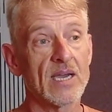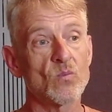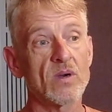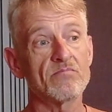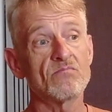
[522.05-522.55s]

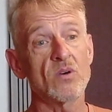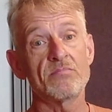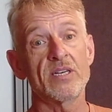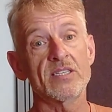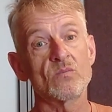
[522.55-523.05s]
And
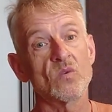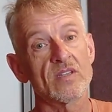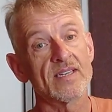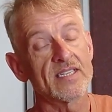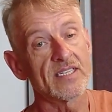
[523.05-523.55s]
one person
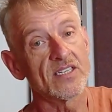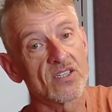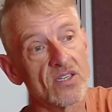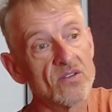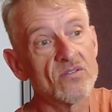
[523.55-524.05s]
worth
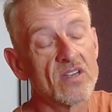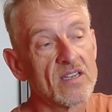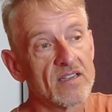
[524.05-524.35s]
listening to